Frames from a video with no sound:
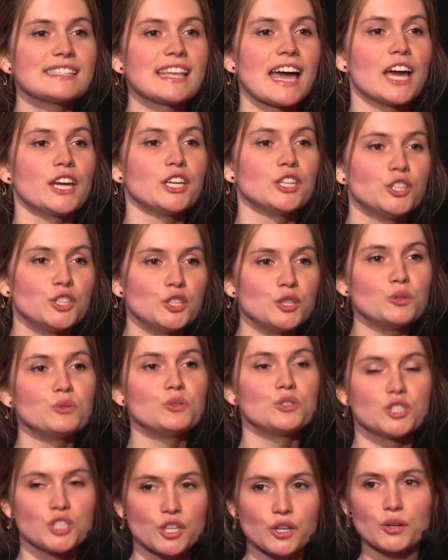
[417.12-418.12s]
that you
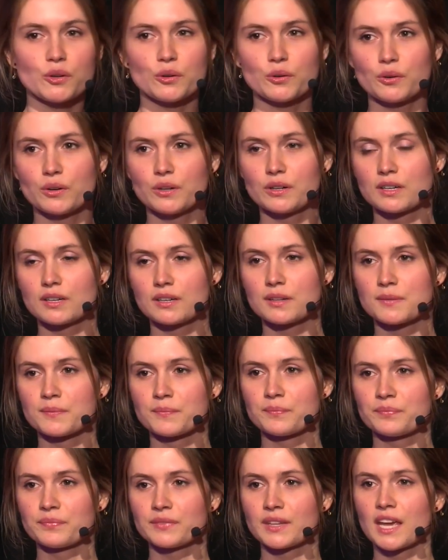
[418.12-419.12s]
do.
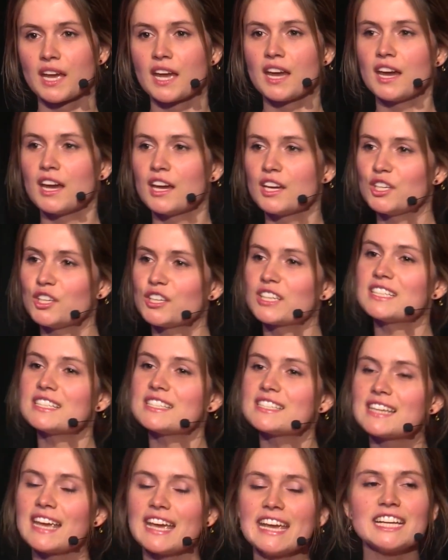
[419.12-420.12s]
You can
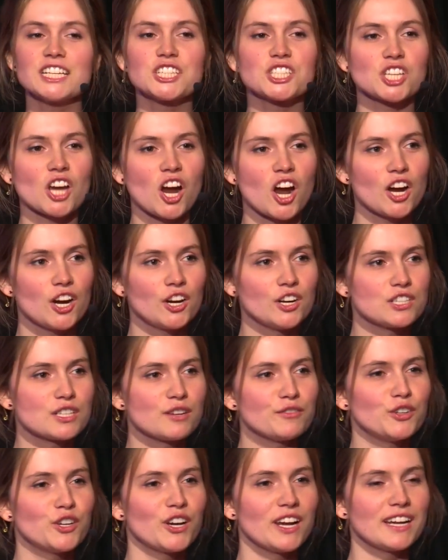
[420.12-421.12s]
take charge of your